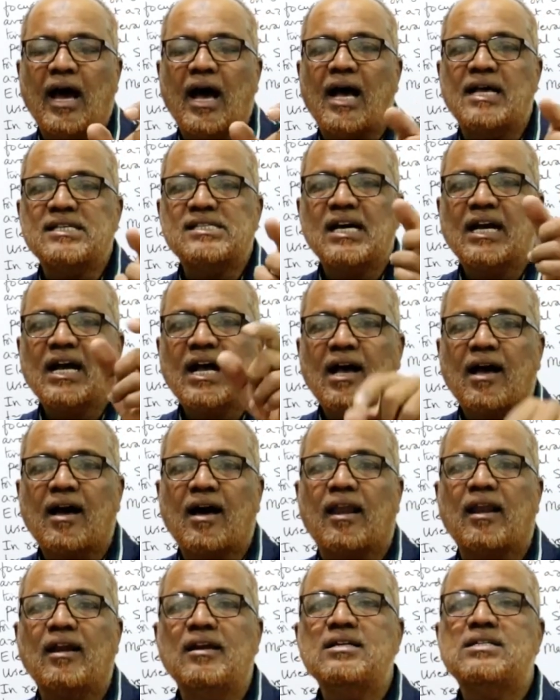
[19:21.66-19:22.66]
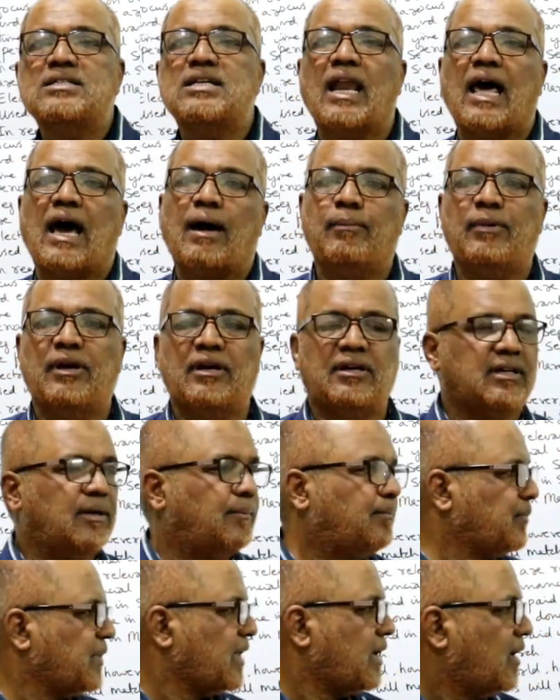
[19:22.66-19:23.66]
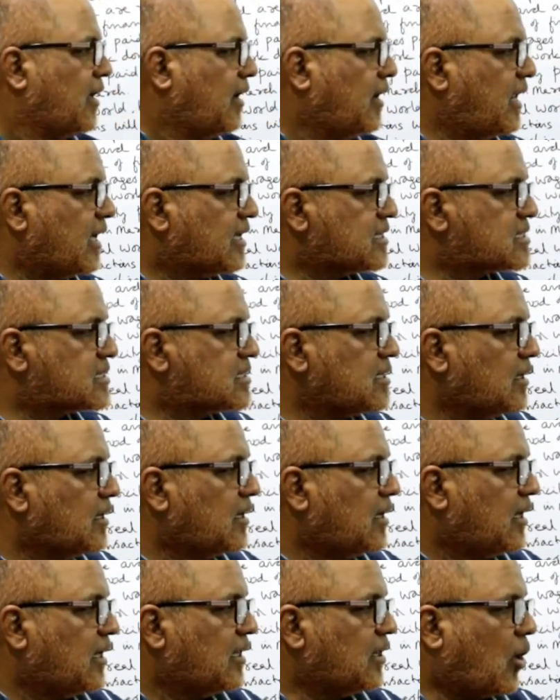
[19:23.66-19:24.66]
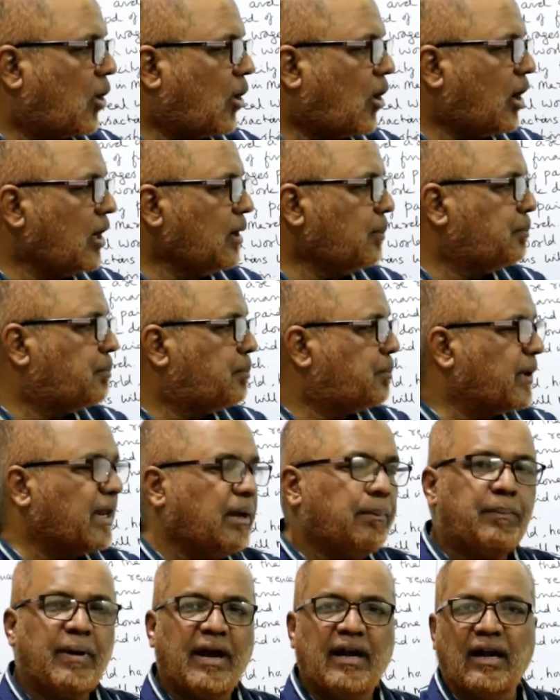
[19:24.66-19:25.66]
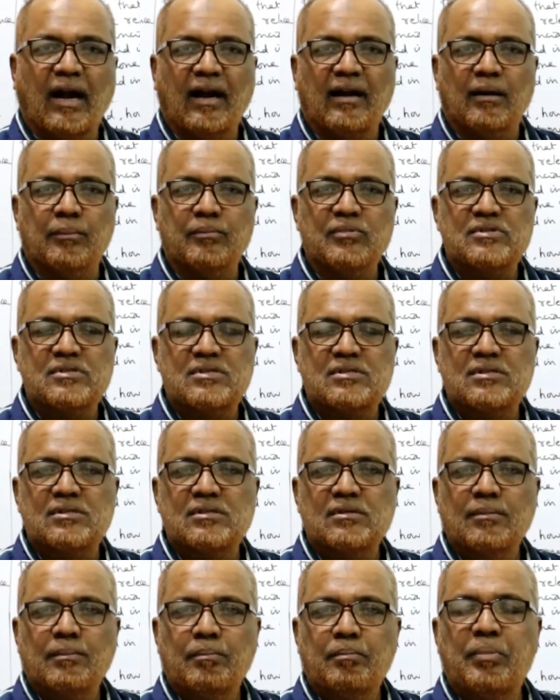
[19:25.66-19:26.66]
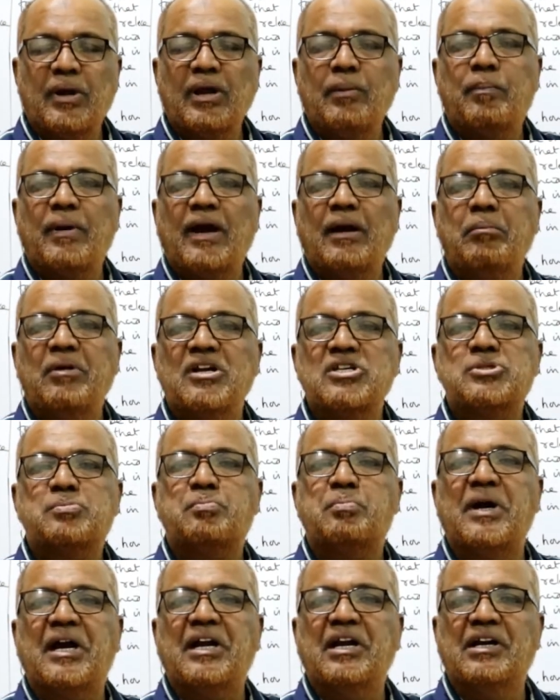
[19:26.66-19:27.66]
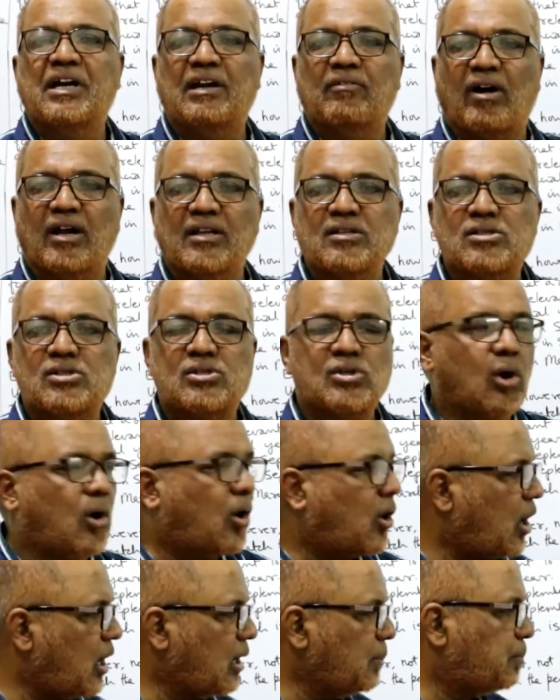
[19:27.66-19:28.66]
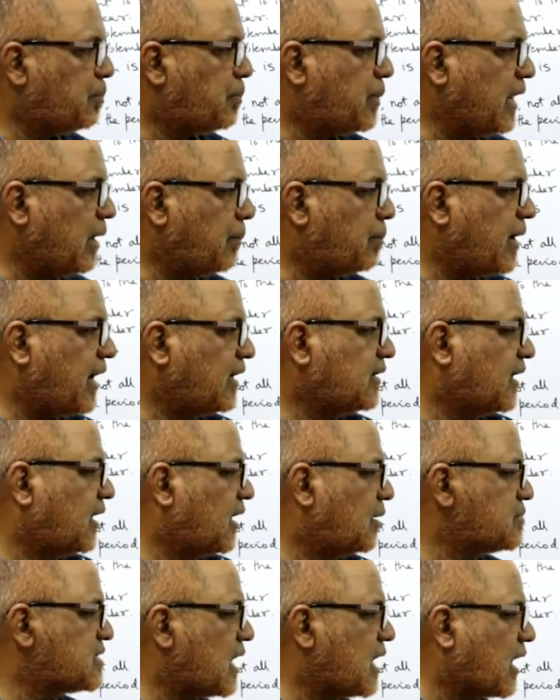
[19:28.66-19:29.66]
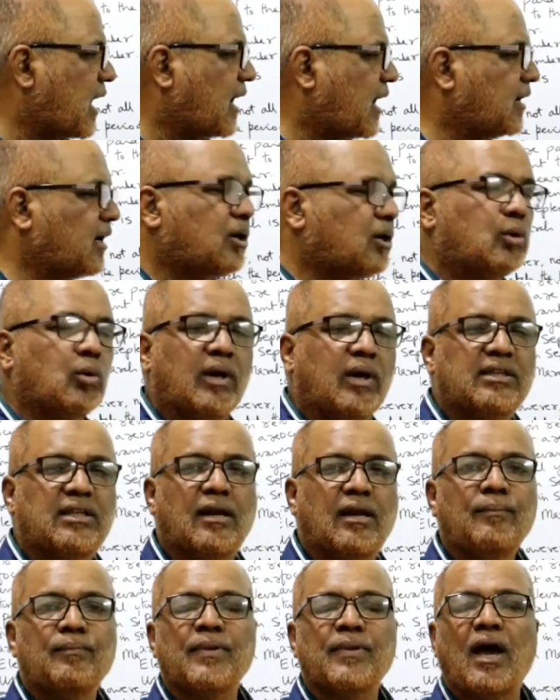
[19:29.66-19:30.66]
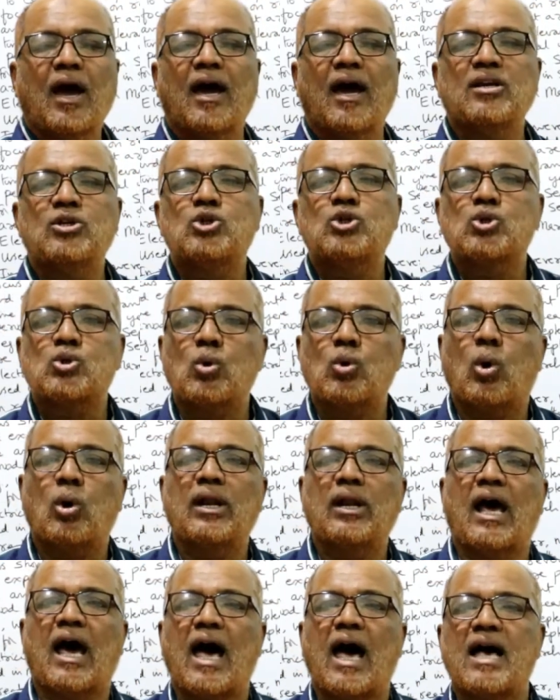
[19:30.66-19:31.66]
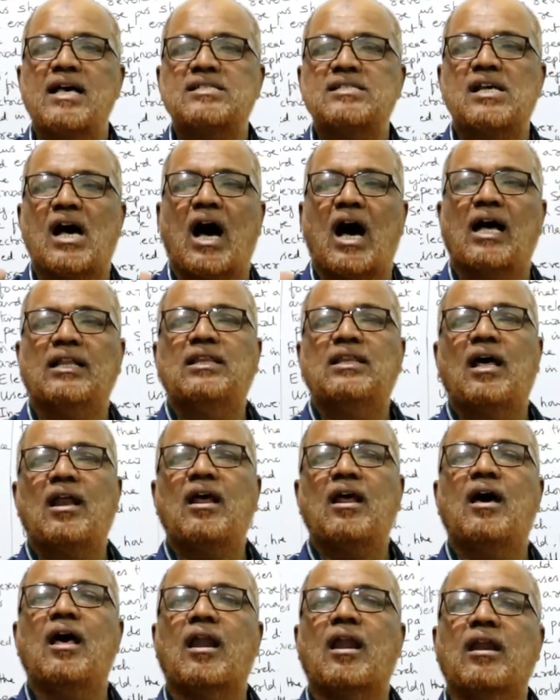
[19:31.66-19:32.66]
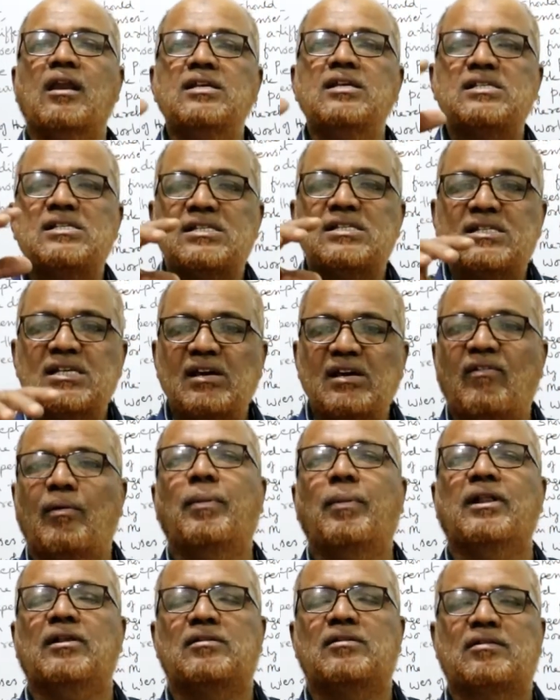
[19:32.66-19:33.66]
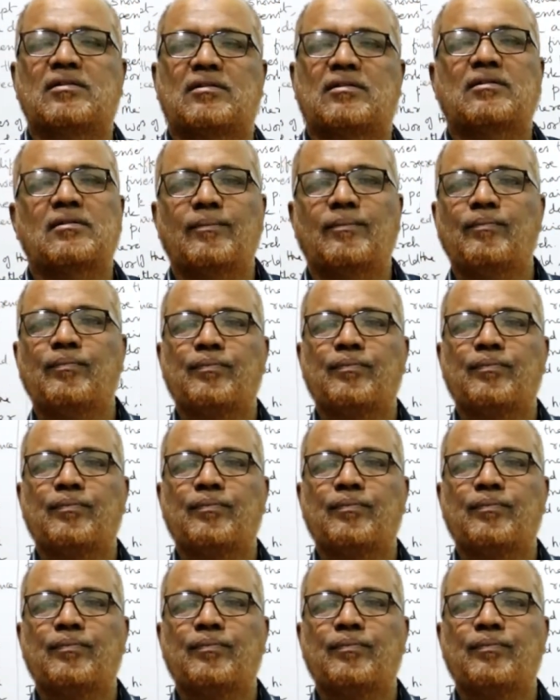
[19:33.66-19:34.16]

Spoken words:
as a current liability. Next, all prepaid items. Prepaid means paid in advance. All prepaid items are added together and shown as other receivables.